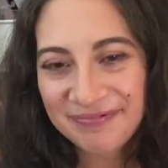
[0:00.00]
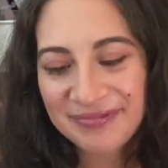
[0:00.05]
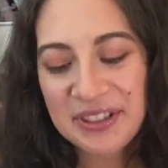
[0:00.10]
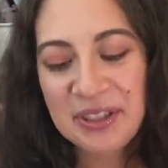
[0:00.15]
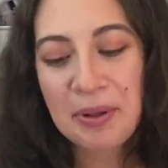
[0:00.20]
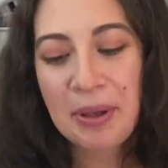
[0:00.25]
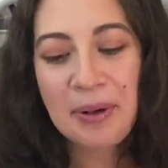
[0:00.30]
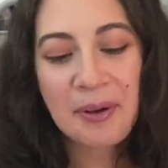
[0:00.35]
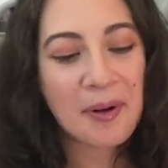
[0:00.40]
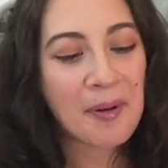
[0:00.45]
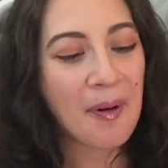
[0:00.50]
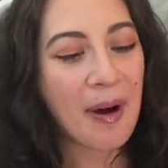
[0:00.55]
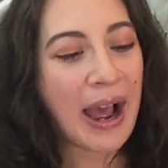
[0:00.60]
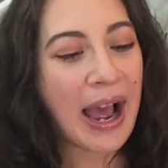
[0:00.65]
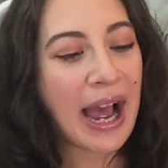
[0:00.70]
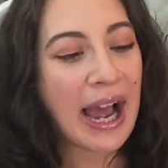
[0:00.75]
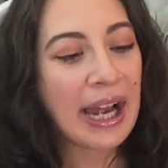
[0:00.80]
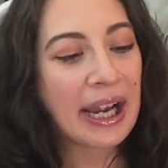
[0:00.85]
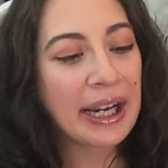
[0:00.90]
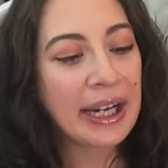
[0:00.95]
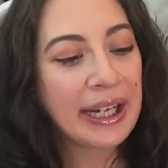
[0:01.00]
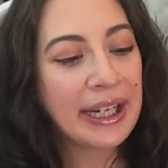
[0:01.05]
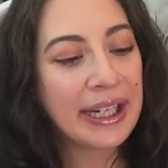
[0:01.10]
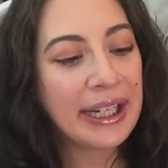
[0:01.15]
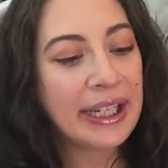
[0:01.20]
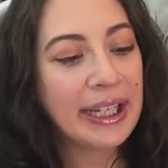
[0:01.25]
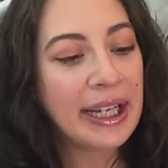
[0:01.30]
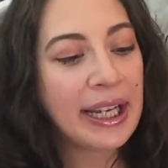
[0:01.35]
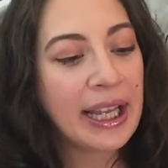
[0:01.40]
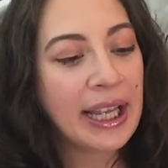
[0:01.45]
So I don't know.
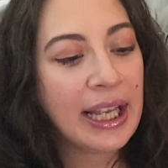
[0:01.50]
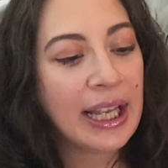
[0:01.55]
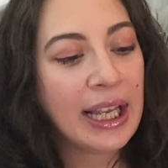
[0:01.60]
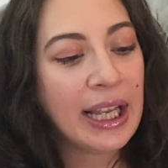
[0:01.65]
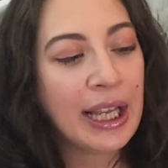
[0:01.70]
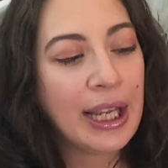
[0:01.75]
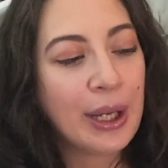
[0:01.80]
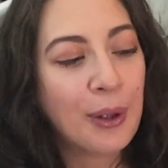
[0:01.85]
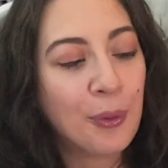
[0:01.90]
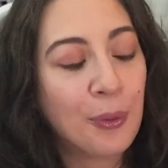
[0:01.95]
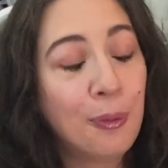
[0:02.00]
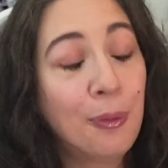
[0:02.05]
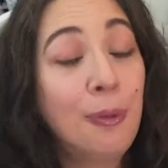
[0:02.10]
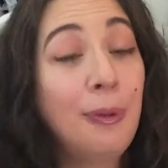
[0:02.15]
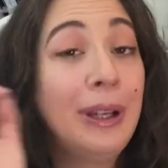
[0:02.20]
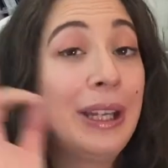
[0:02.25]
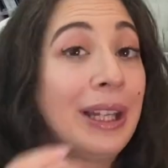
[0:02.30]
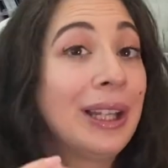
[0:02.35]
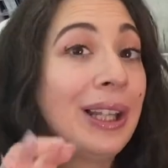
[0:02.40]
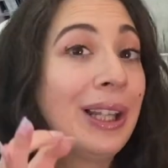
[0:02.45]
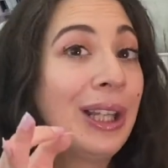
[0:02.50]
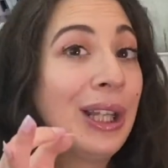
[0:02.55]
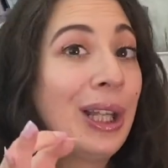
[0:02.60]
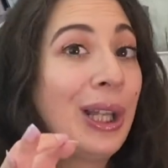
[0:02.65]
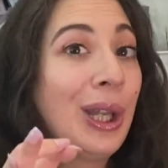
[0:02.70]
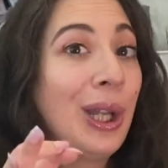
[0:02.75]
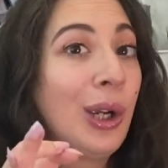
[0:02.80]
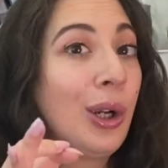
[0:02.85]
I will